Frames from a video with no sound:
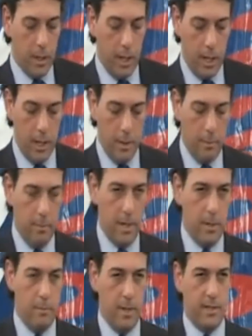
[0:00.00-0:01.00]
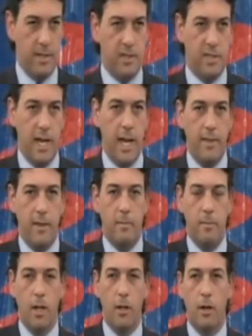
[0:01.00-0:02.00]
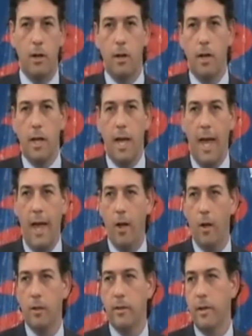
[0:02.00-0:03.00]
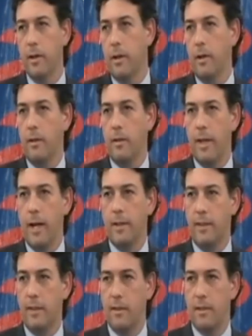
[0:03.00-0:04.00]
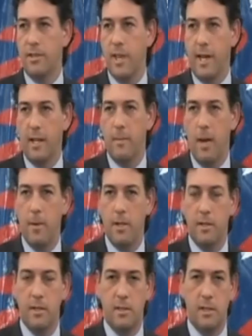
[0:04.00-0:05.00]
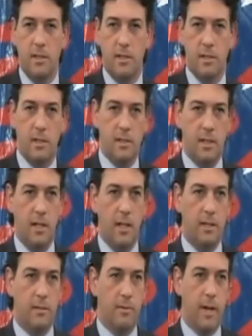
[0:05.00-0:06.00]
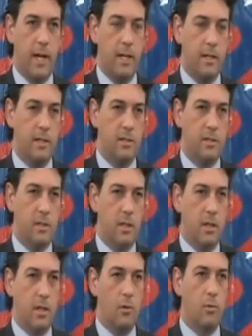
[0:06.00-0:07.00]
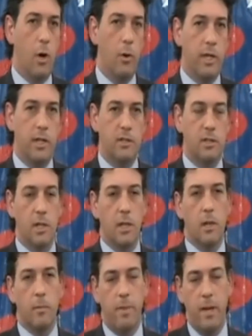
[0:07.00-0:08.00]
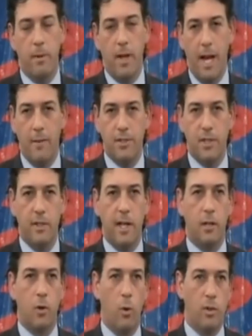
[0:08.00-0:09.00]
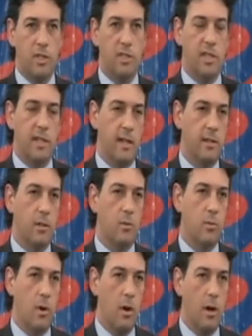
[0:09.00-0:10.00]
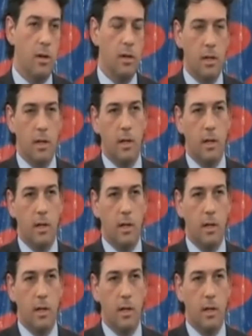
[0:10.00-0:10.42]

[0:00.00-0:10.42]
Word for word: uh, but, but to say that Miller held that the Second Amendment is, is, is, a collective right is erroneous. People have said that, courts have said that, they're wrong.